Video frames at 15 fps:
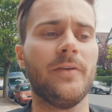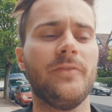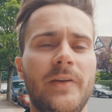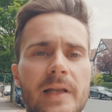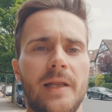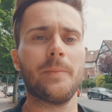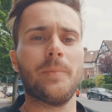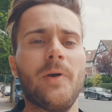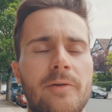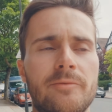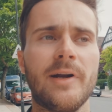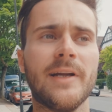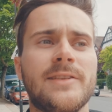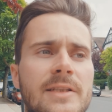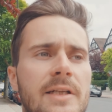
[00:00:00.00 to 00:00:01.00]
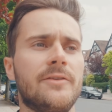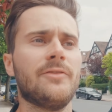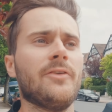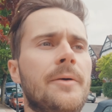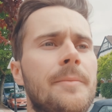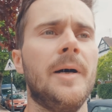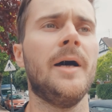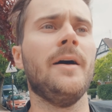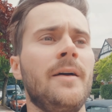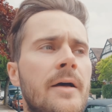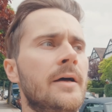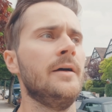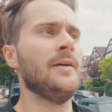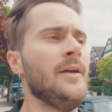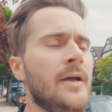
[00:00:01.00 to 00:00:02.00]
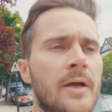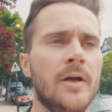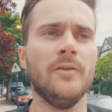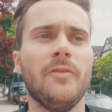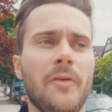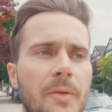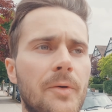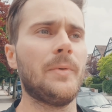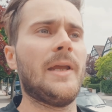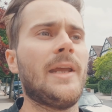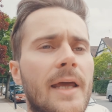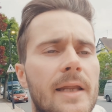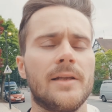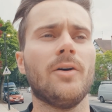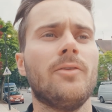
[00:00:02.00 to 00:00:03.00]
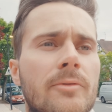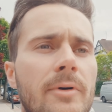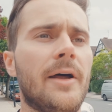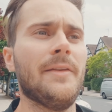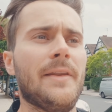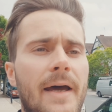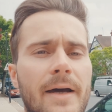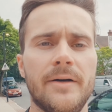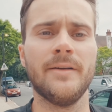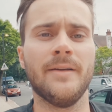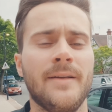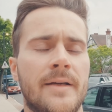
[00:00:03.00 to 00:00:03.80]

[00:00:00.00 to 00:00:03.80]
feeling pretty rested from a weekend long run now.